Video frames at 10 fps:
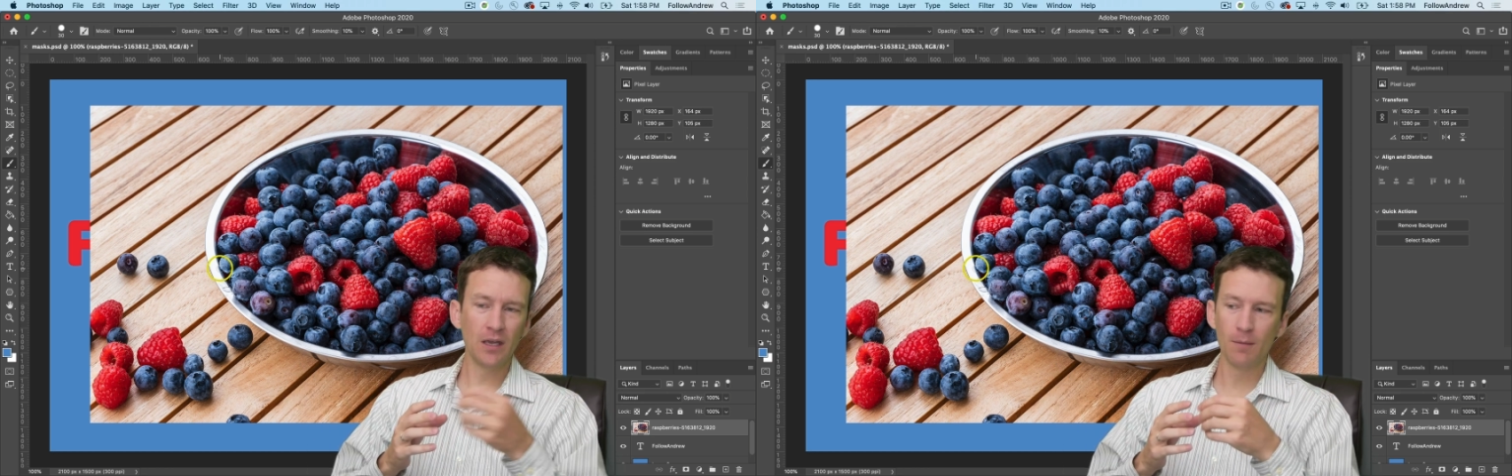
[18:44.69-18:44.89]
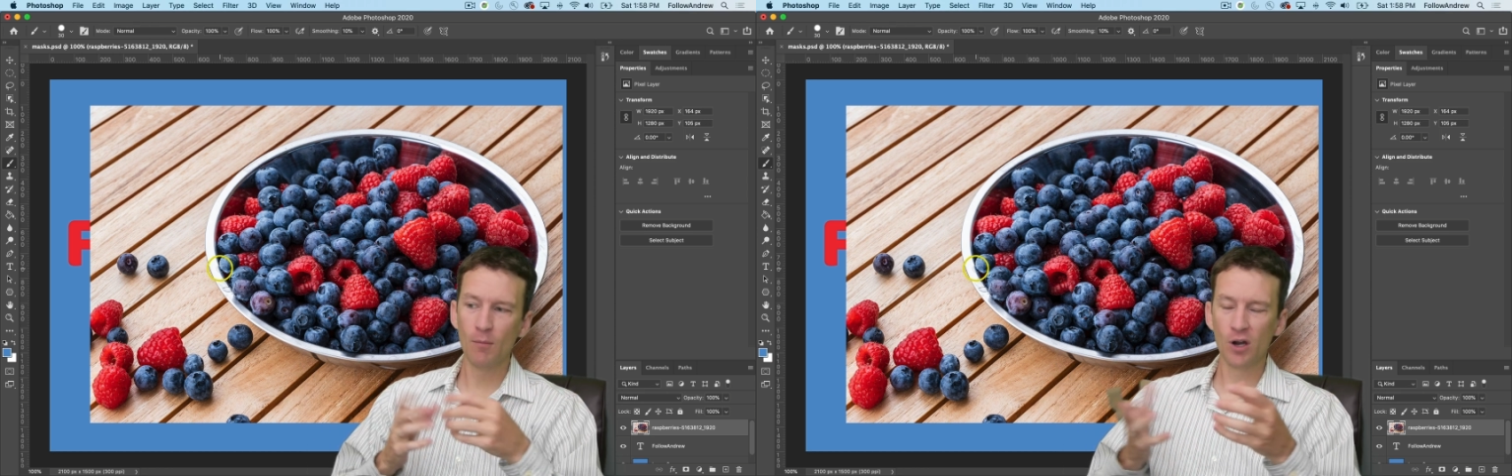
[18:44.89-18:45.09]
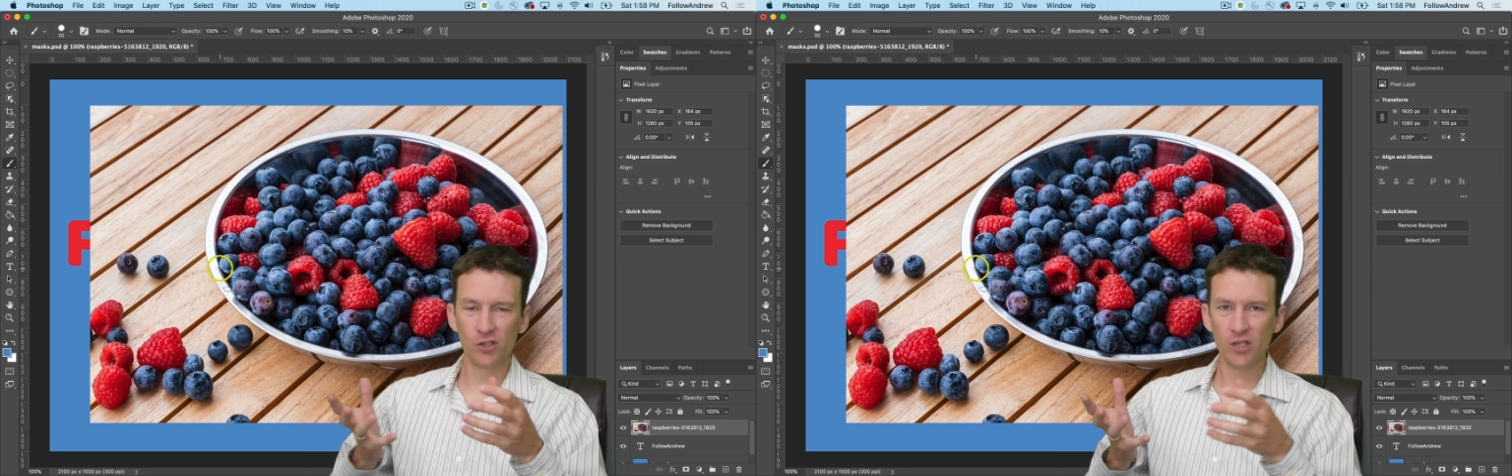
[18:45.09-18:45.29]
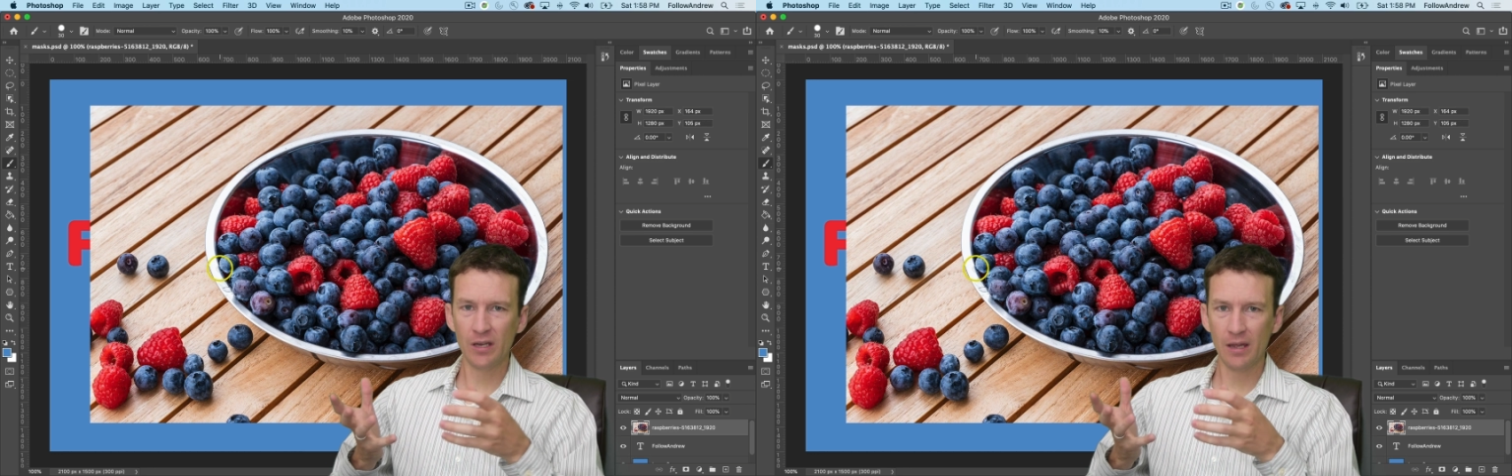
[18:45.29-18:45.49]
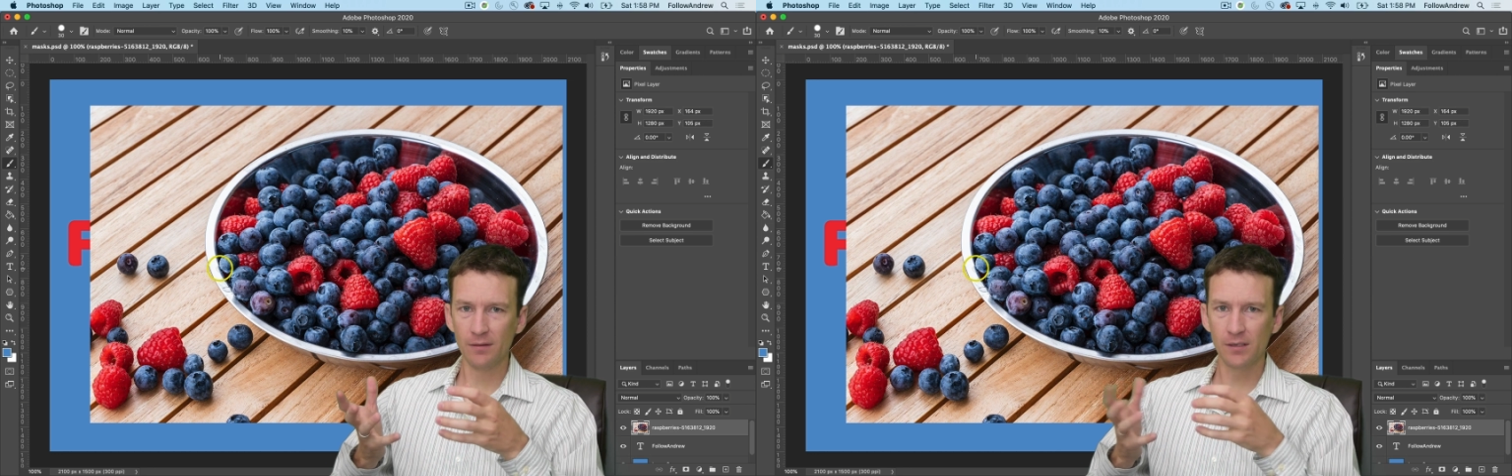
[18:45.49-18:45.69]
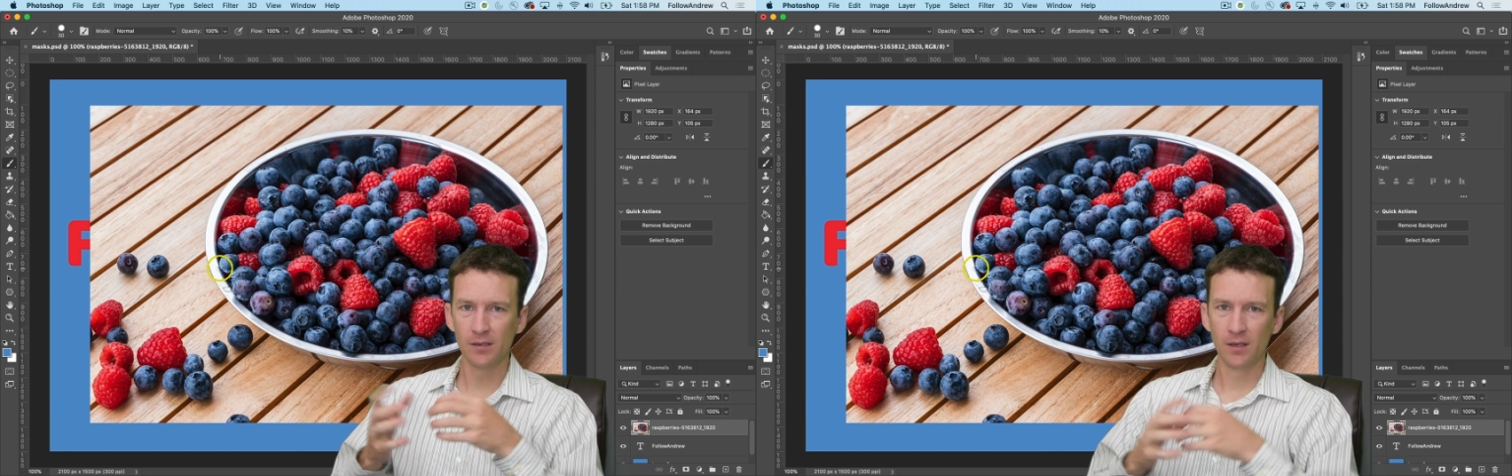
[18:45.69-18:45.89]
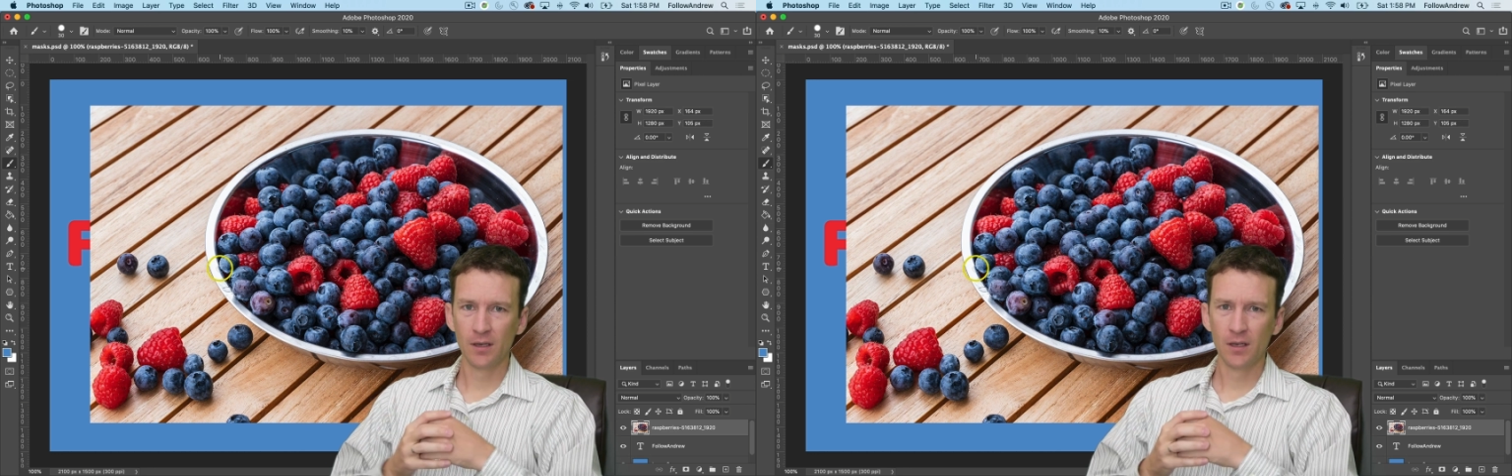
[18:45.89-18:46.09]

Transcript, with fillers: a marching ants.